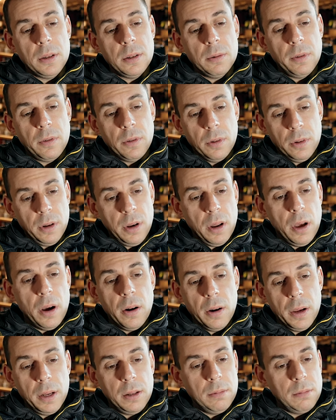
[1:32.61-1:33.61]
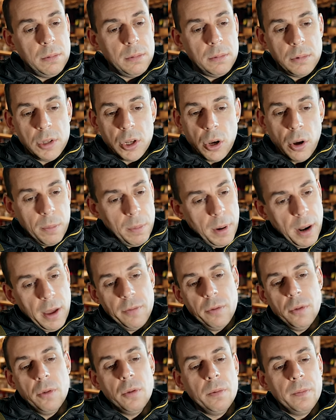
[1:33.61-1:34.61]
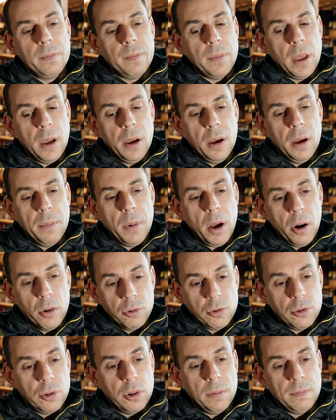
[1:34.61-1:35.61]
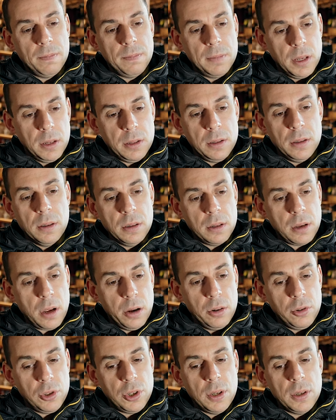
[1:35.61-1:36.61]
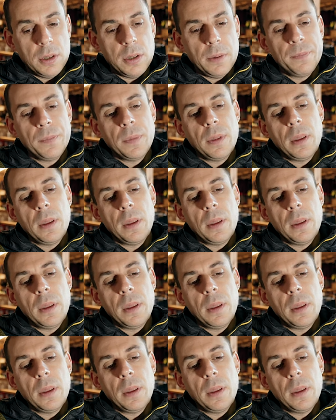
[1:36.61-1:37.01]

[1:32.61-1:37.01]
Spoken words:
So we've got 9 top level ultra distance coaches,